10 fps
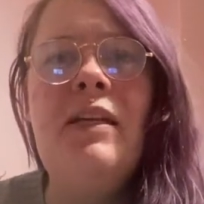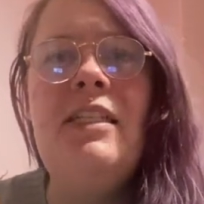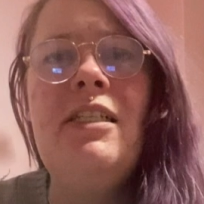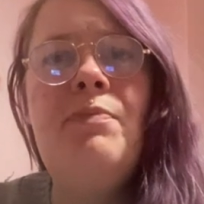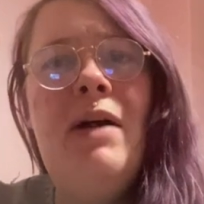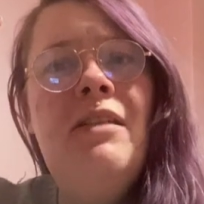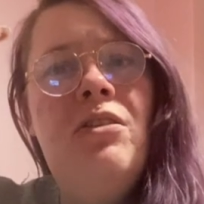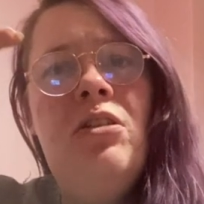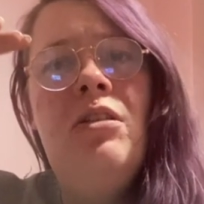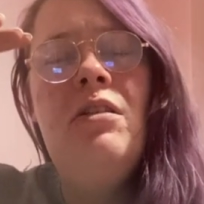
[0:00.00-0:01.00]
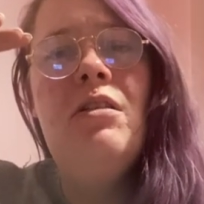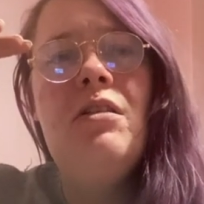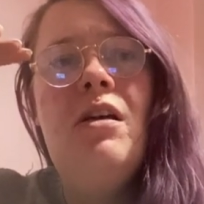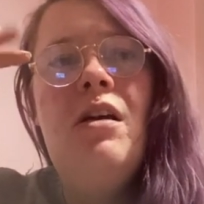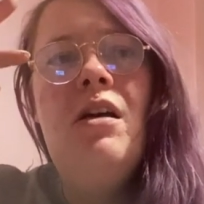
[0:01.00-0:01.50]

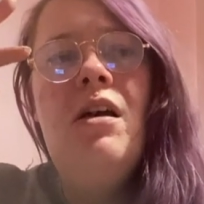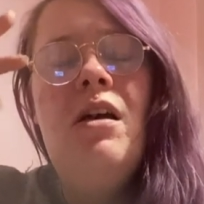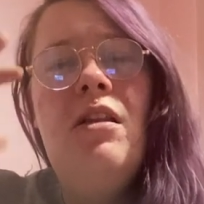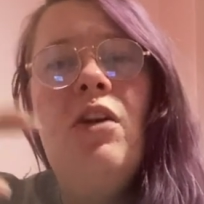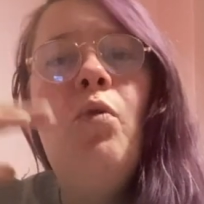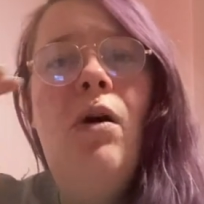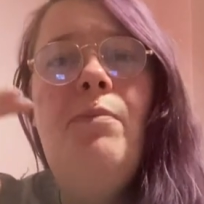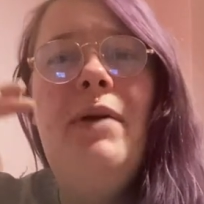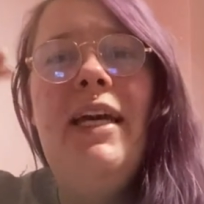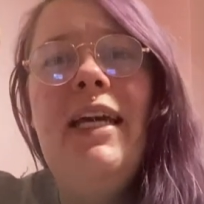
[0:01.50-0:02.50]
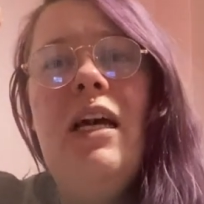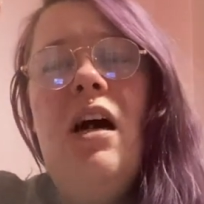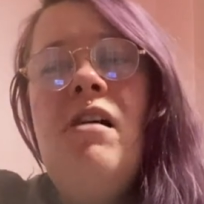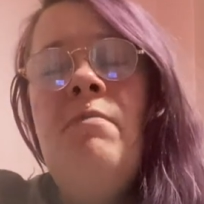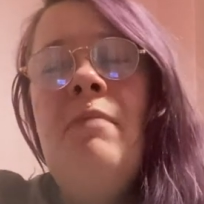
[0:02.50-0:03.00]
dispensers, they're quite big,
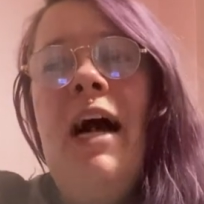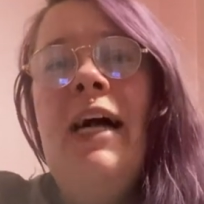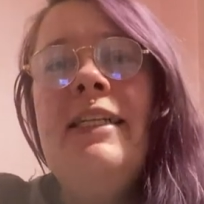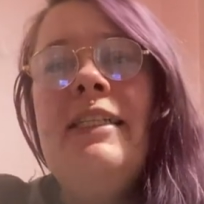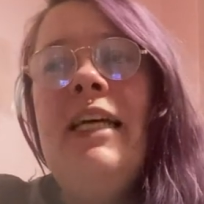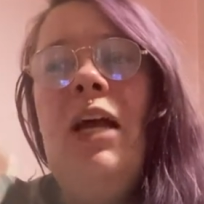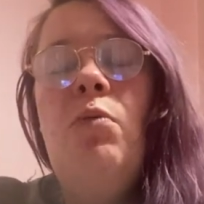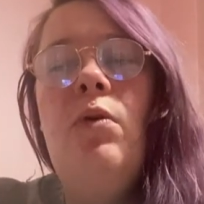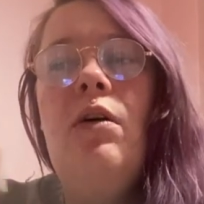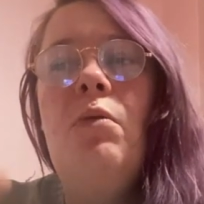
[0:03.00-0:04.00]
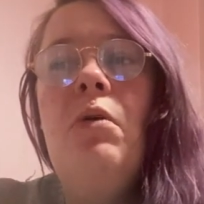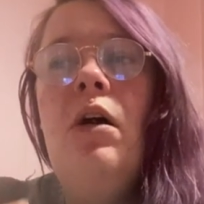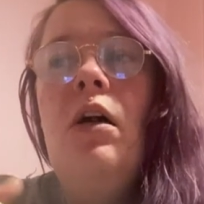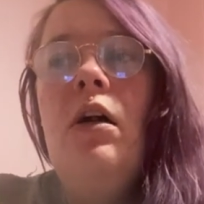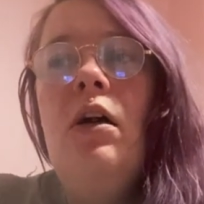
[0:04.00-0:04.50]
and it will,
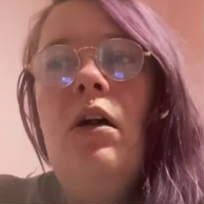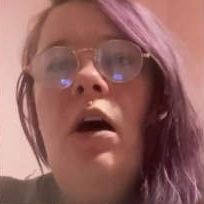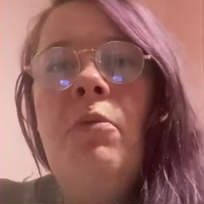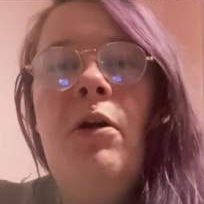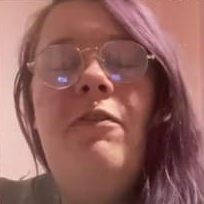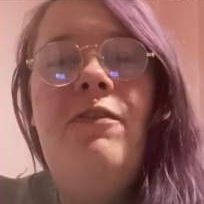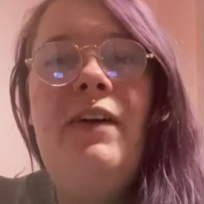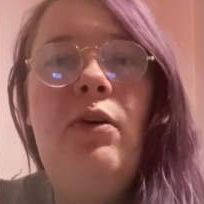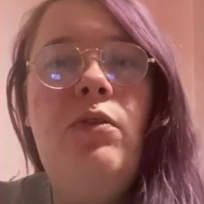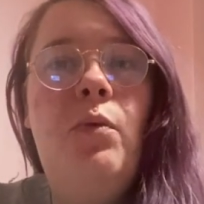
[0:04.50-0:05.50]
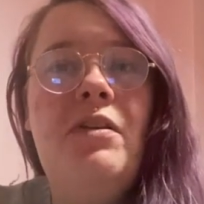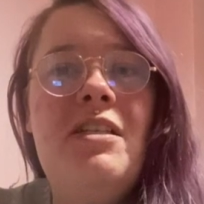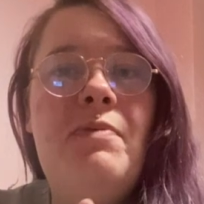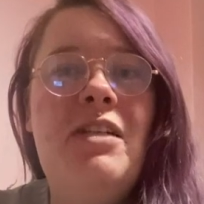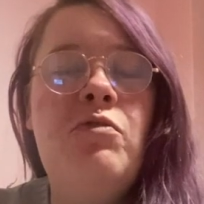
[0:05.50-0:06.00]
I'm going to fill the one
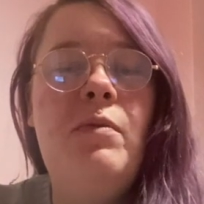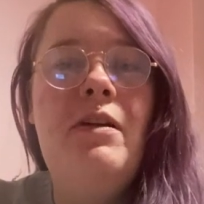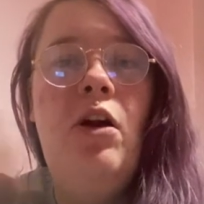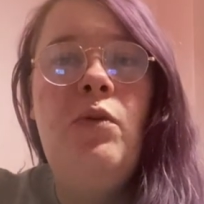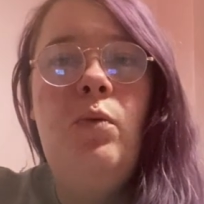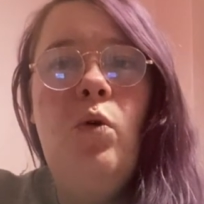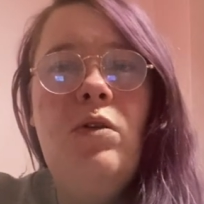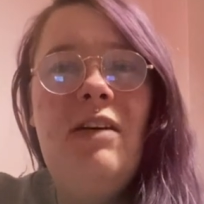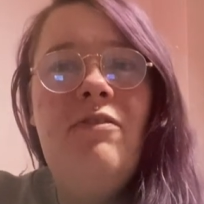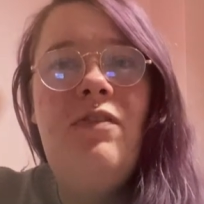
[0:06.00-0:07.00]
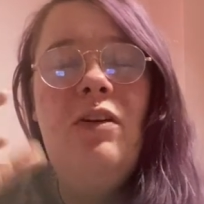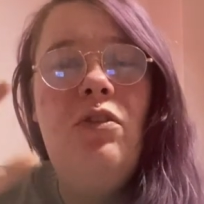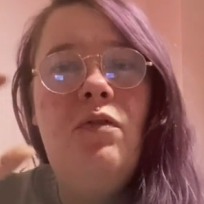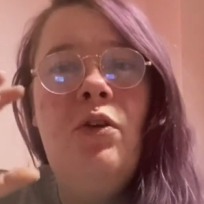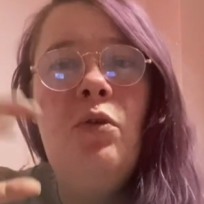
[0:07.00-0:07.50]
dispenser up with a load of water and fill
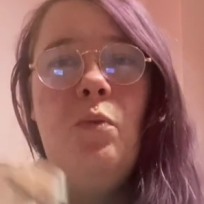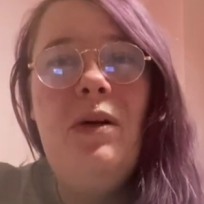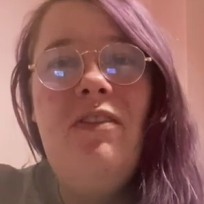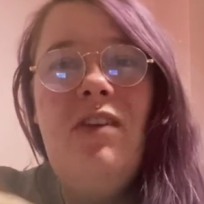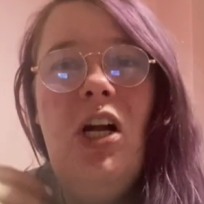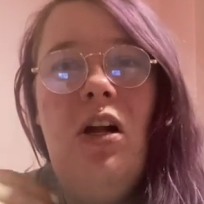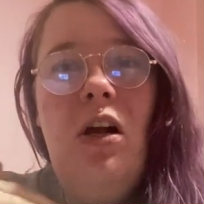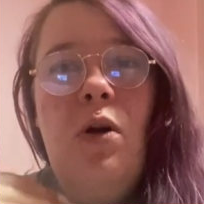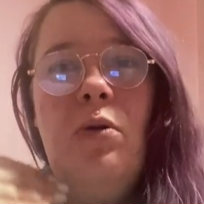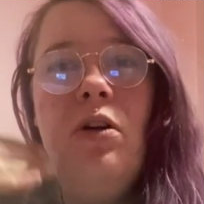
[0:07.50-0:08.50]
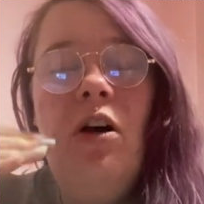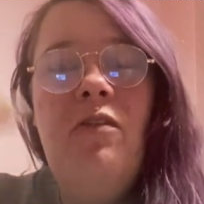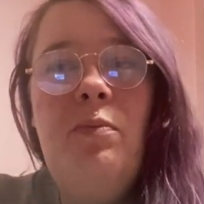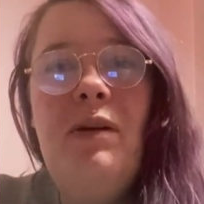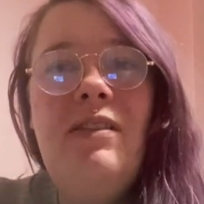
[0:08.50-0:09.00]
the other one up with a load
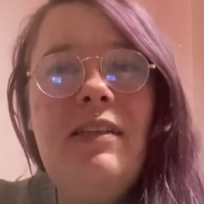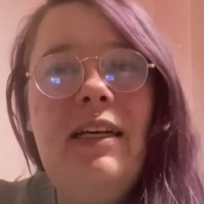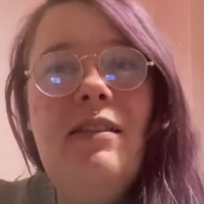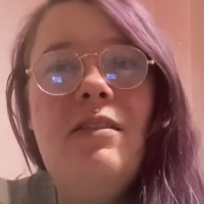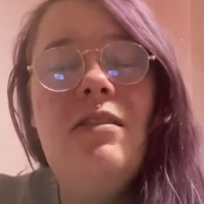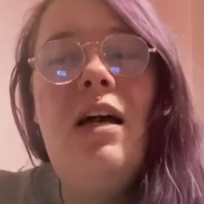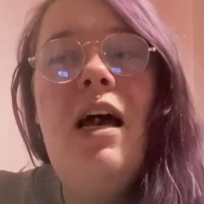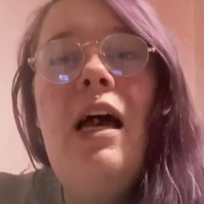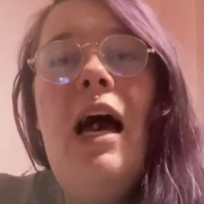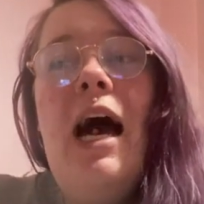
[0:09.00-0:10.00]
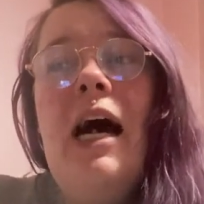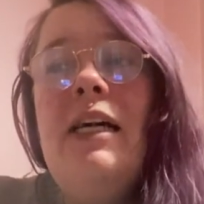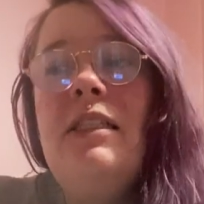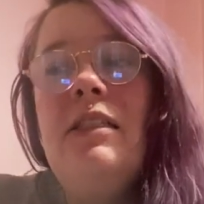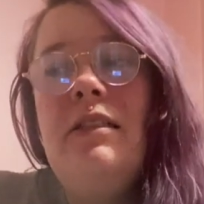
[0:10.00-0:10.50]
of biscuits,
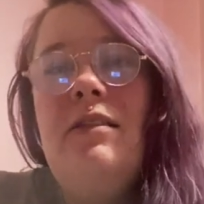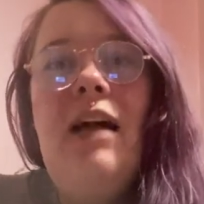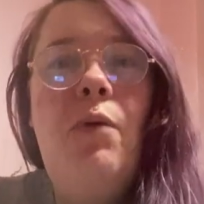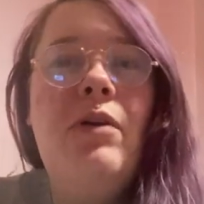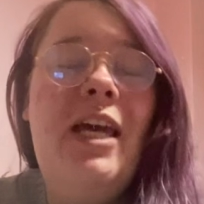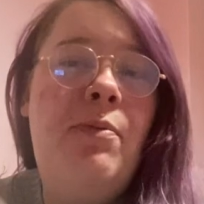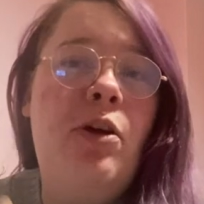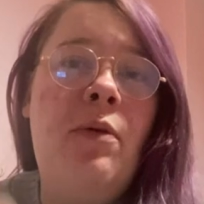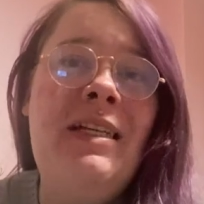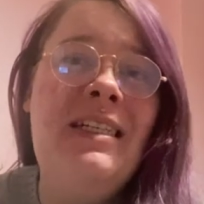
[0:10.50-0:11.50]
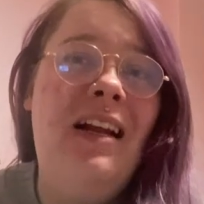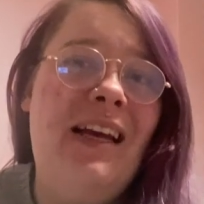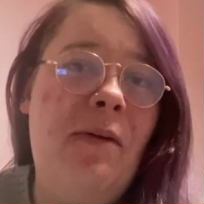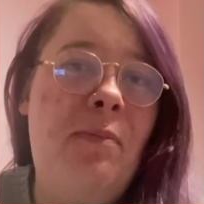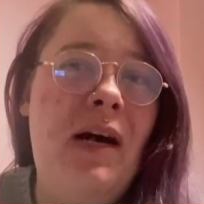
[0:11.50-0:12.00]
and that will keep it going until I
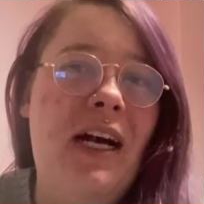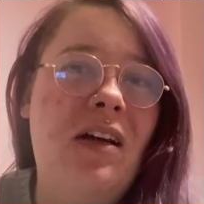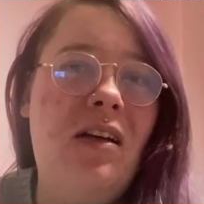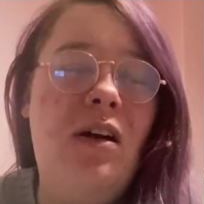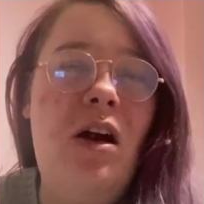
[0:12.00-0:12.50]
get back